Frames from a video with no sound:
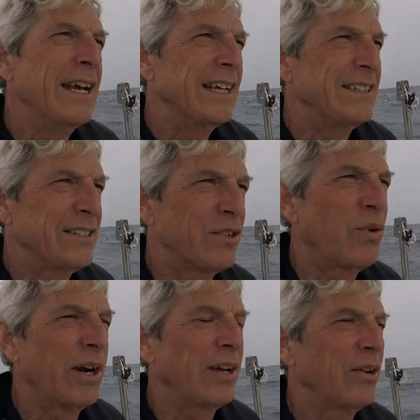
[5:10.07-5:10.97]
it's
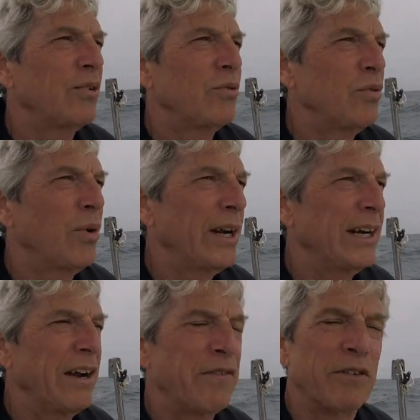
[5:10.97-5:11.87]
quite a quite
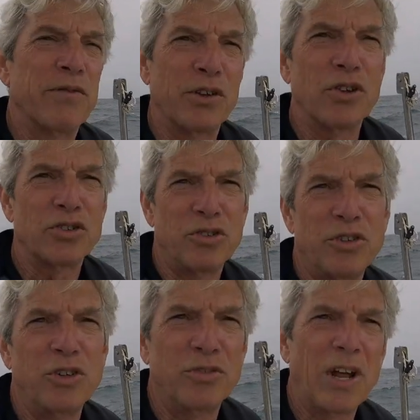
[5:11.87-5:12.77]
an effort for those of
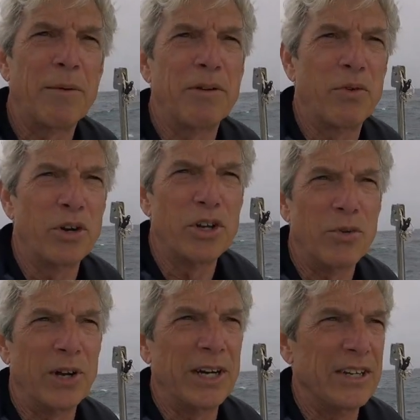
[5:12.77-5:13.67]
you who have done it before you know
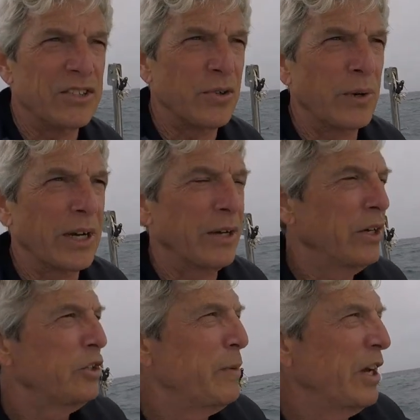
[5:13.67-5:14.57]
what it is to rig a,
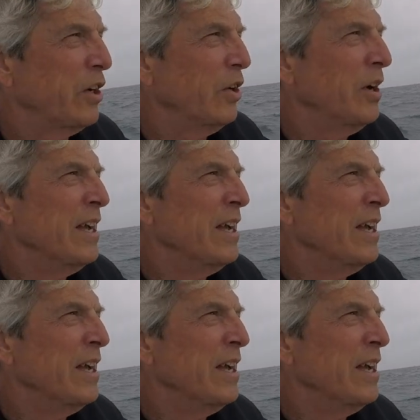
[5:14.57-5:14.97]
a spinnaker